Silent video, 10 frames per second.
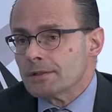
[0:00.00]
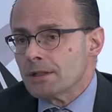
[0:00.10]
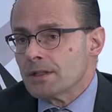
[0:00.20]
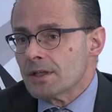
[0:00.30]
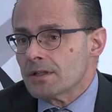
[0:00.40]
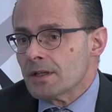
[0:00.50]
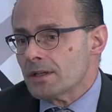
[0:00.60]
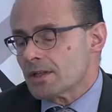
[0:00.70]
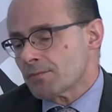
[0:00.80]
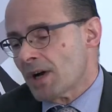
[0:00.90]
in
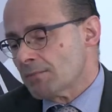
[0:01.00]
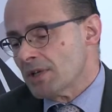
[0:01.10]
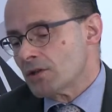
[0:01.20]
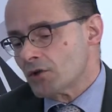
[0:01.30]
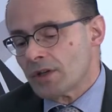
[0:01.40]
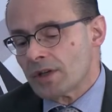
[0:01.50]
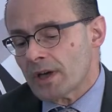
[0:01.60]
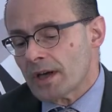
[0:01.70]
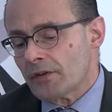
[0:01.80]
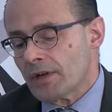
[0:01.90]
the smart metering
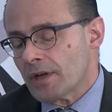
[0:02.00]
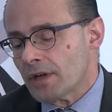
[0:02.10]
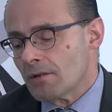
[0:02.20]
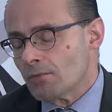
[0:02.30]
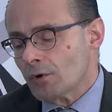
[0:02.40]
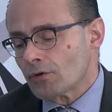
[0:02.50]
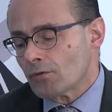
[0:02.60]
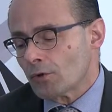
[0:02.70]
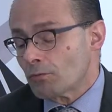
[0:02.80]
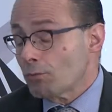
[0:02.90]
area,
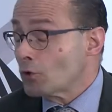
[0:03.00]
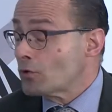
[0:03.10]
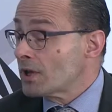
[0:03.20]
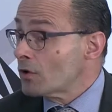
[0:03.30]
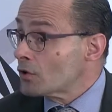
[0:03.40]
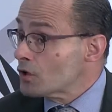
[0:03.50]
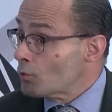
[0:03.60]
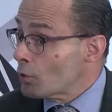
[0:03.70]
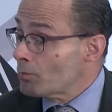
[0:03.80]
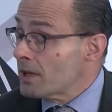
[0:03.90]
what technologies
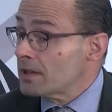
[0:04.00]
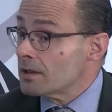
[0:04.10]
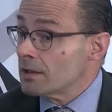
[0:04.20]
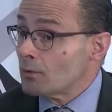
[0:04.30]
work better,